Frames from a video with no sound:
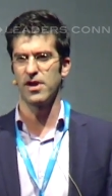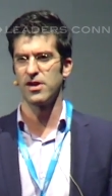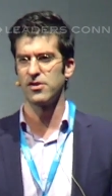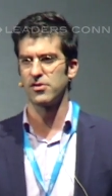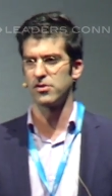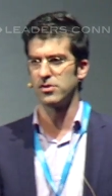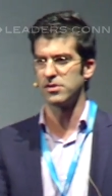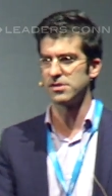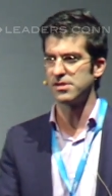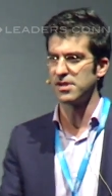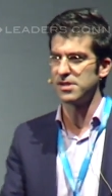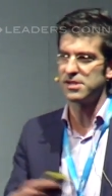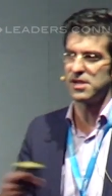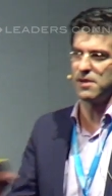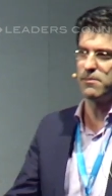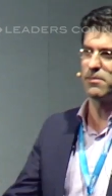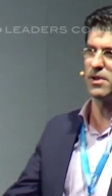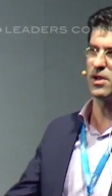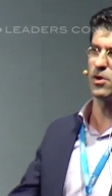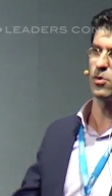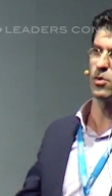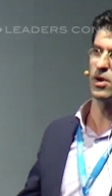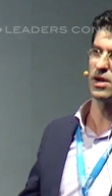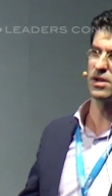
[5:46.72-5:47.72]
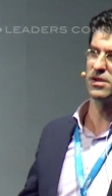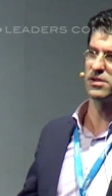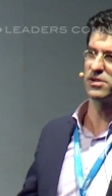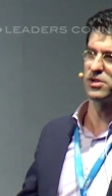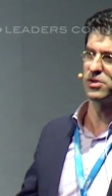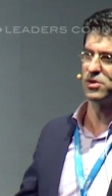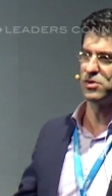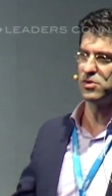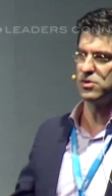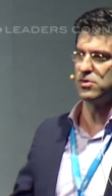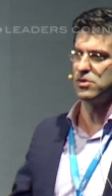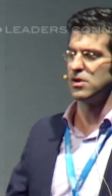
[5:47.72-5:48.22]
vendors, they simply
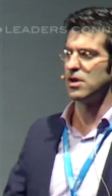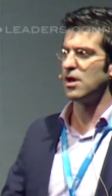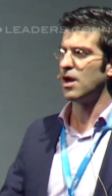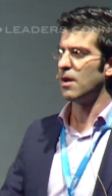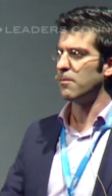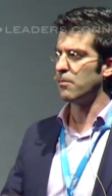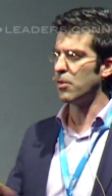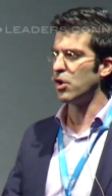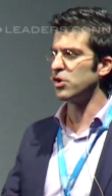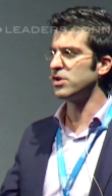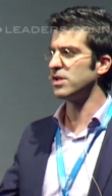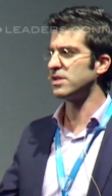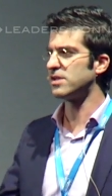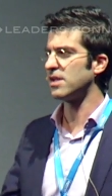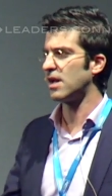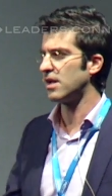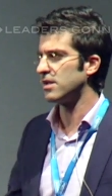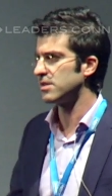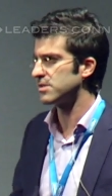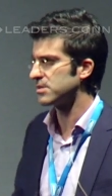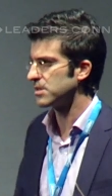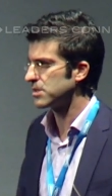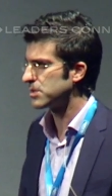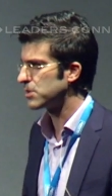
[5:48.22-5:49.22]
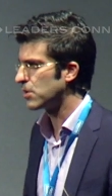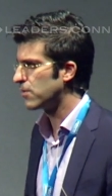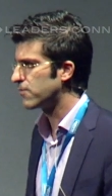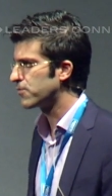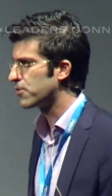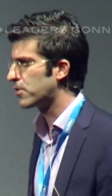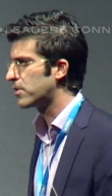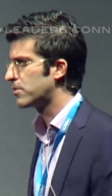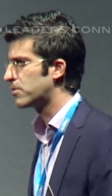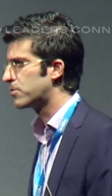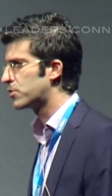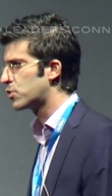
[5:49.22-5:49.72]
want to monetize the
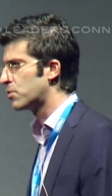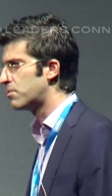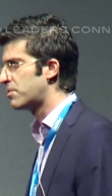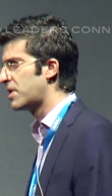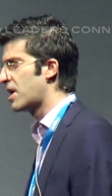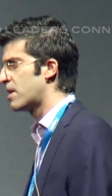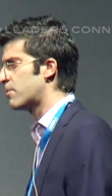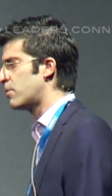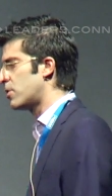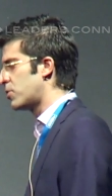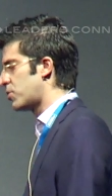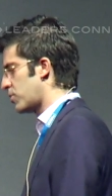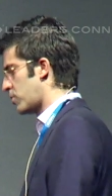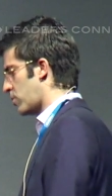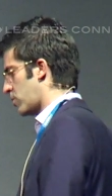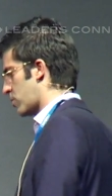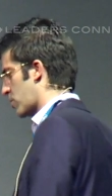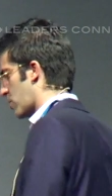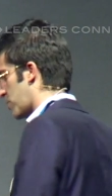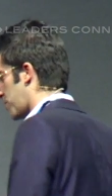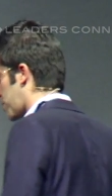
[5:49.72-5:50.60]
software and to be able to